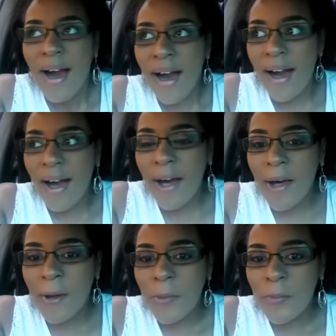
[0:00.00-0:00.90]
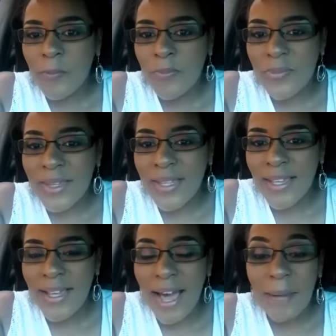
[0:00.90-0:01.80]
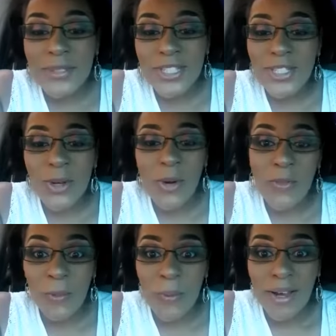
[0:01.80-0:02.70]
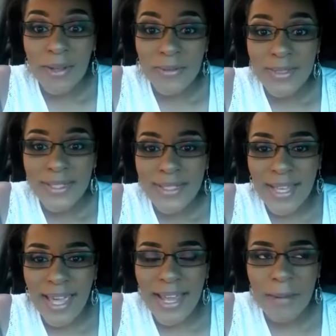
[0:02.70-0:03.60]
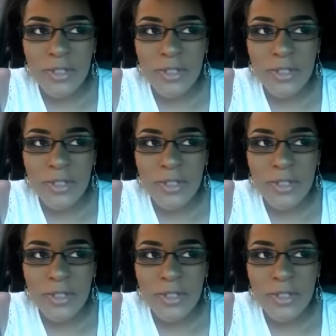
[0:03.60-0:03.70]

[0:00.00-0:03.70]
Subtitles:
I'm just so overwhelmed. And I'm